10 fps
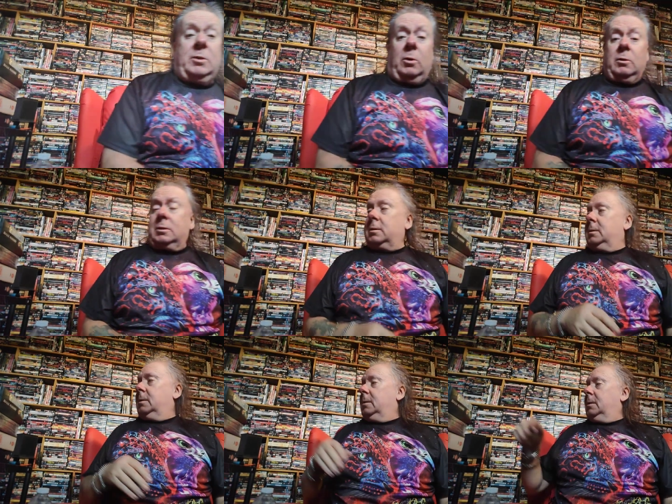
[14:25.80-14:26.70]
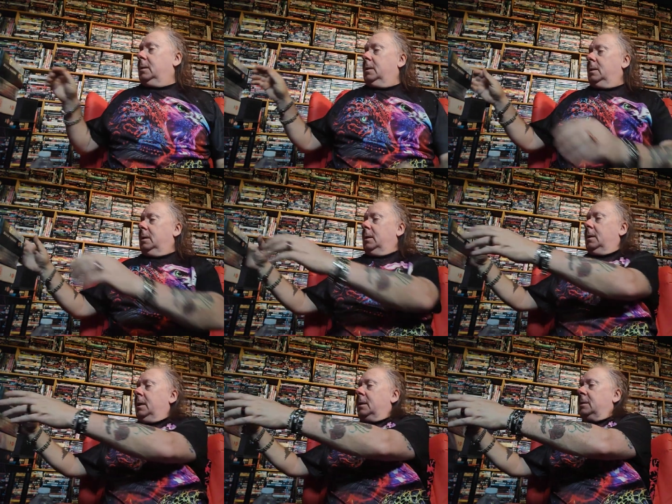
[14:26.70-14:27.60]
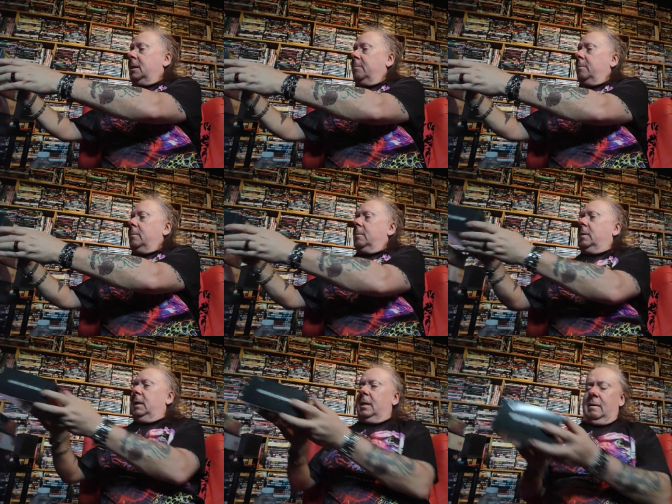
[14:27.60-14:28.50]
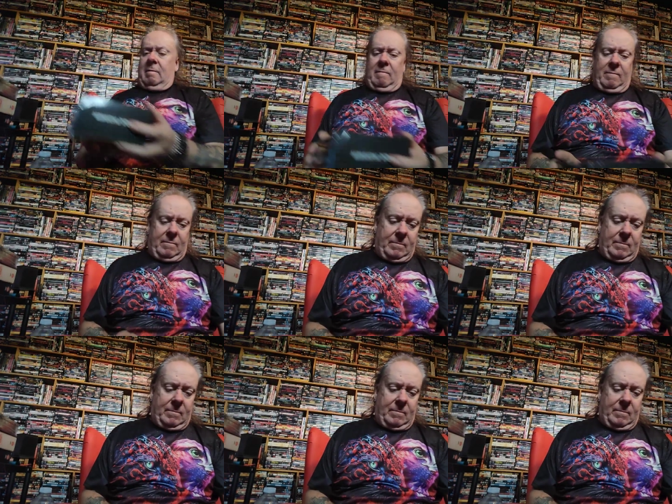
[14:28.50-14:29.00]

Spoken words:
Dogs. Next up we have